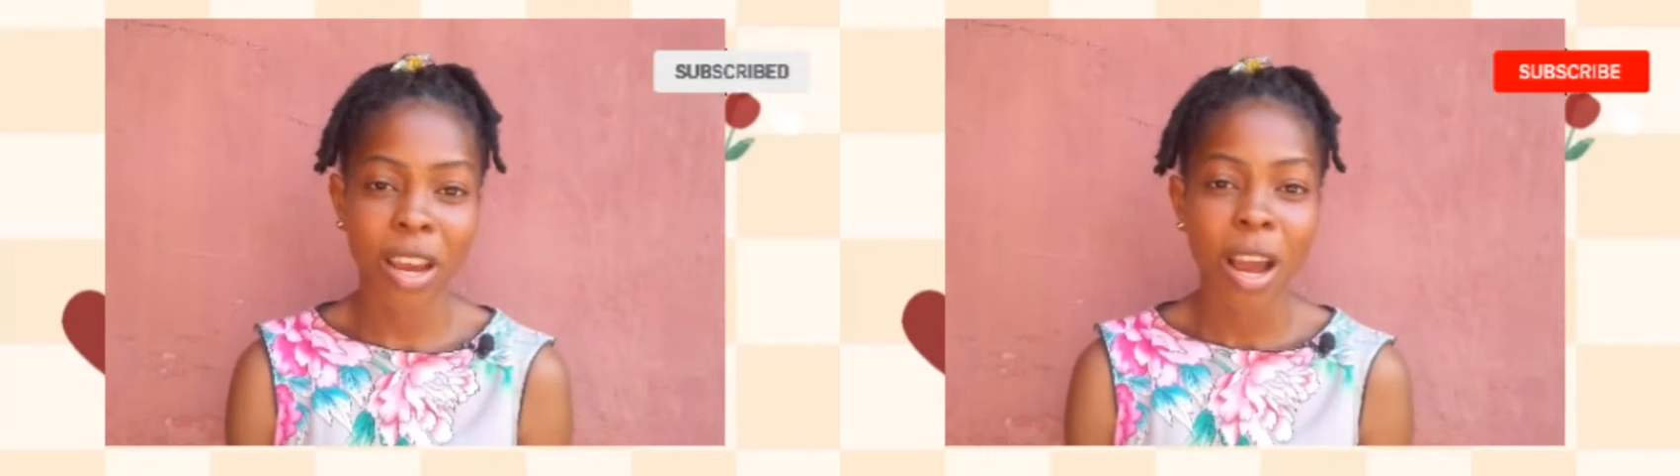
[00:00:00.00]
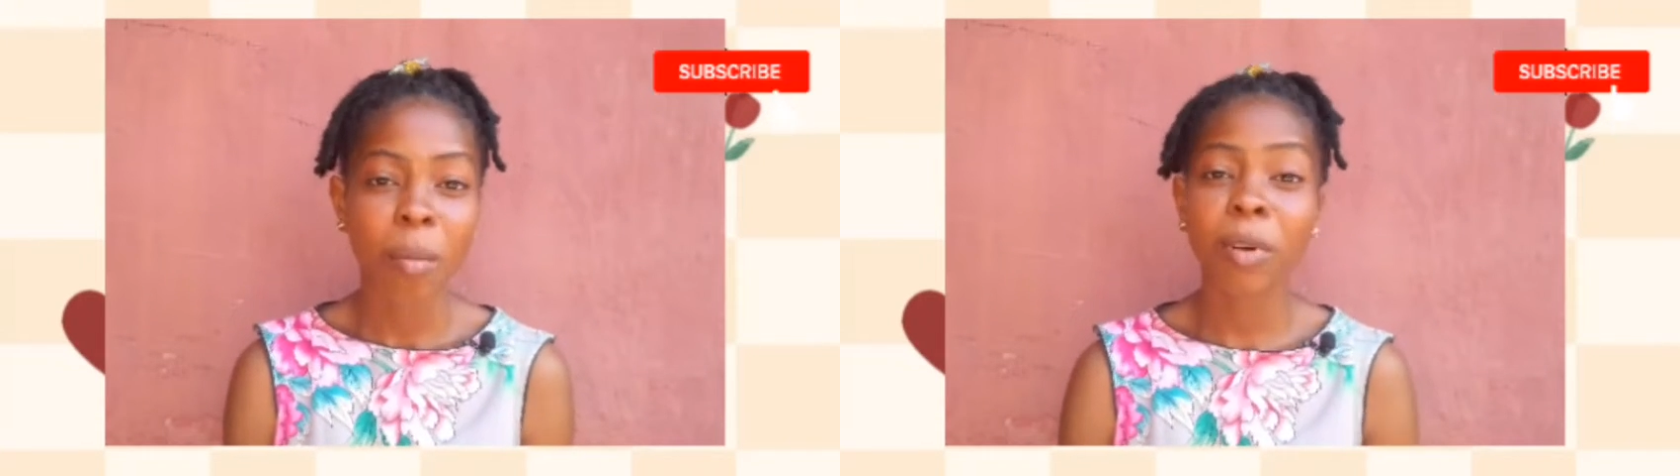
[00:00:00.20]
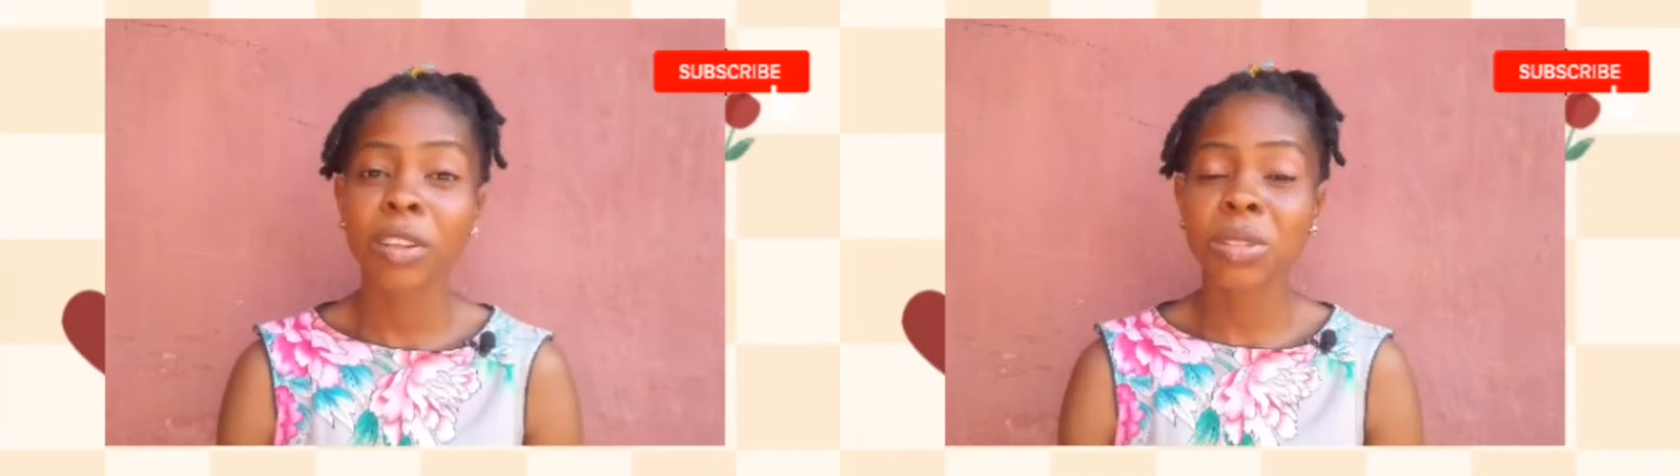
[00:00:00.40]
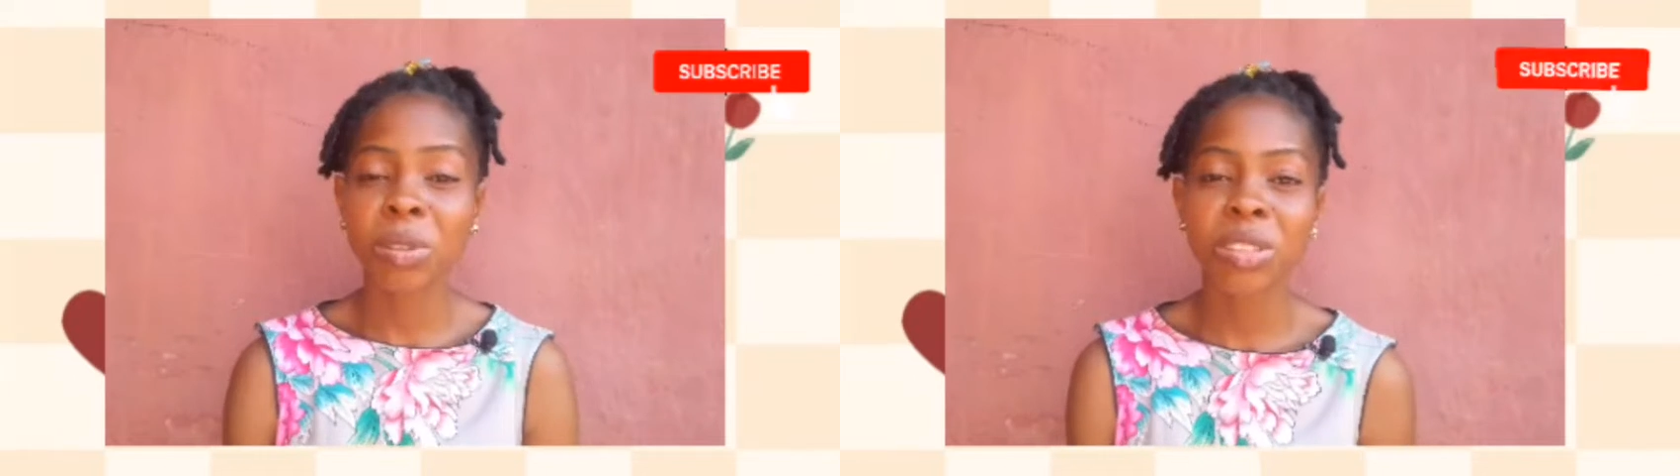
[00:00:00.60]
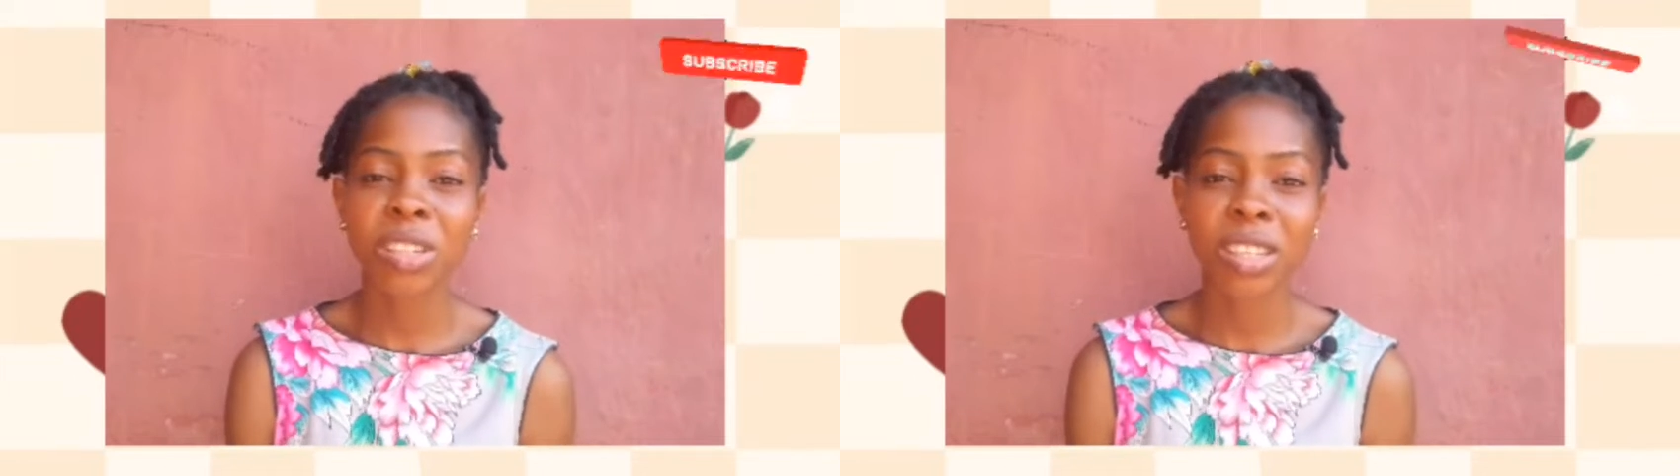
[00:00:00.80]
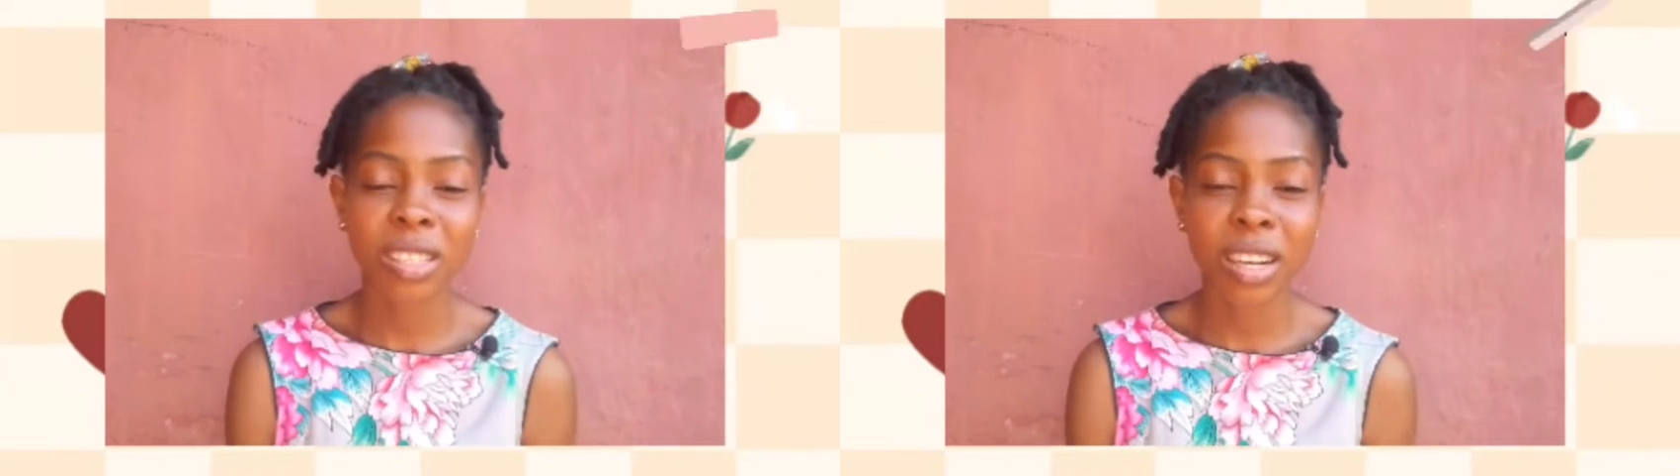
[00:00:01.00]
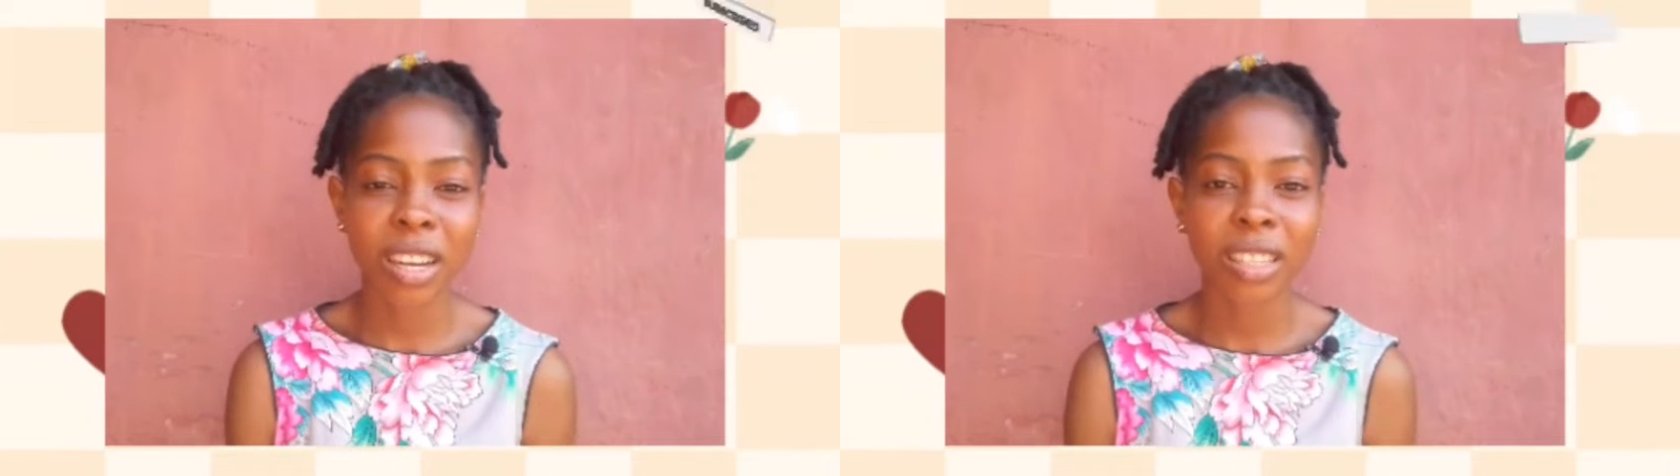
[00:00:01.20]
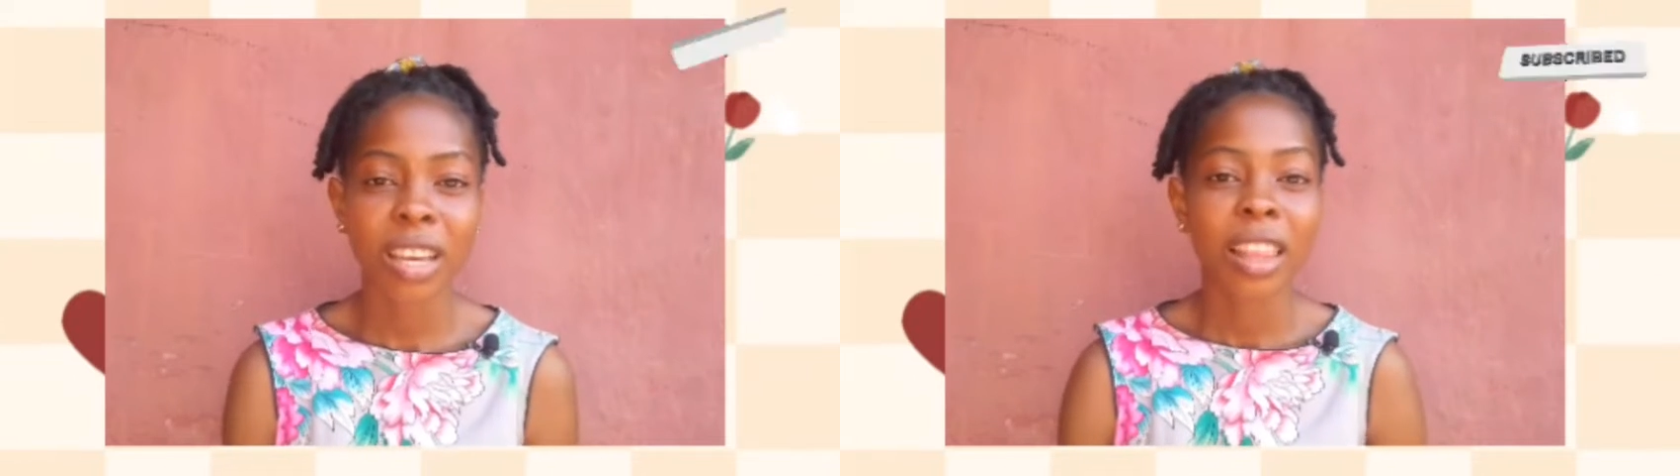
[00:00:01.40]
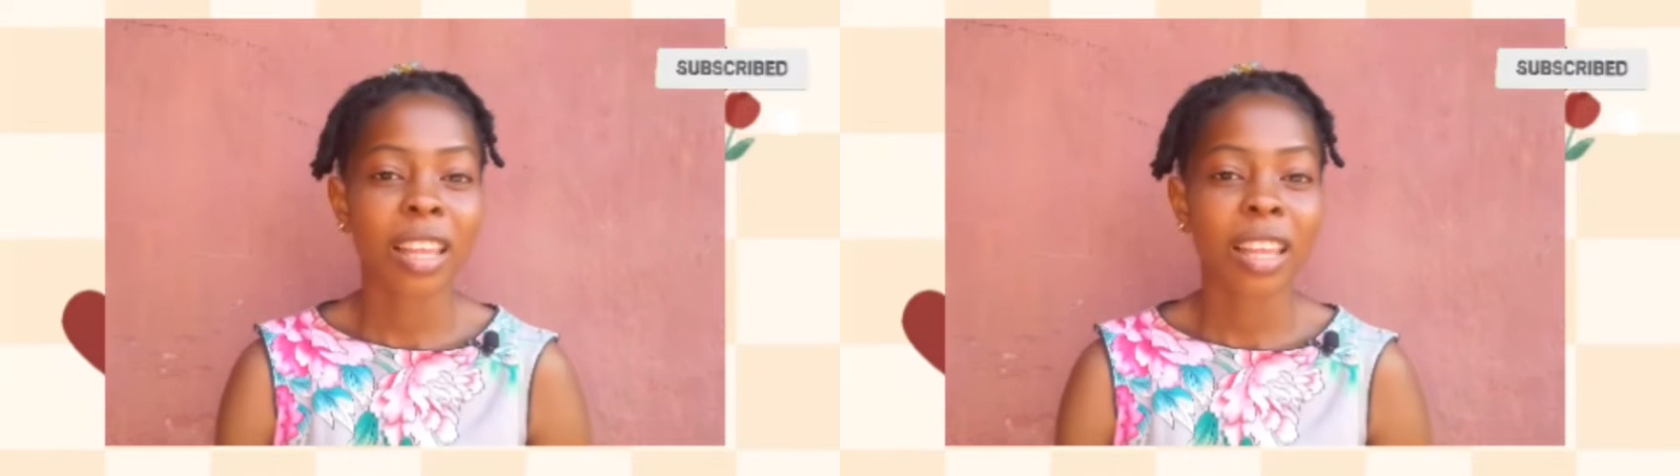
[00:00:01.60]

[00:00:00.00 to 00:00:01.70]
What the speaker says: But the truth is that there